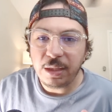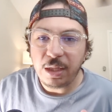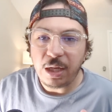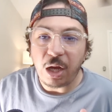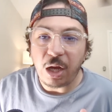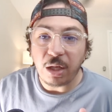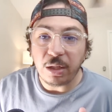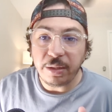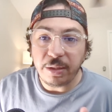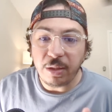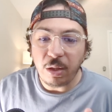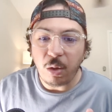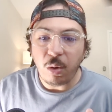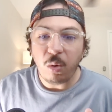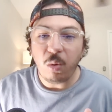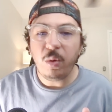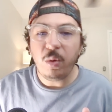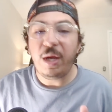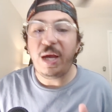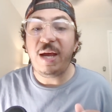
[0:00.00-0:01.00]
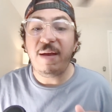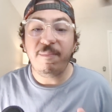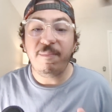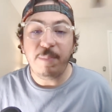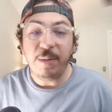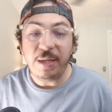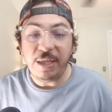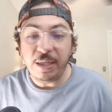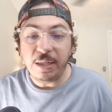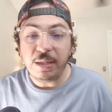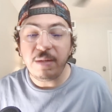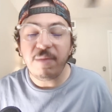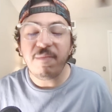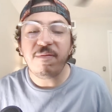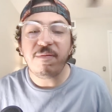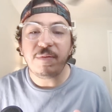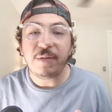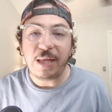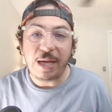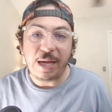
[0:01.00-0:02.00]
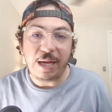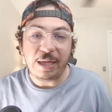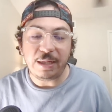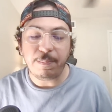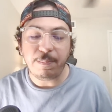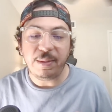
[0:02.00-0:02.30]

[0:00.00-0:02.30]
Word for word: although have been flagged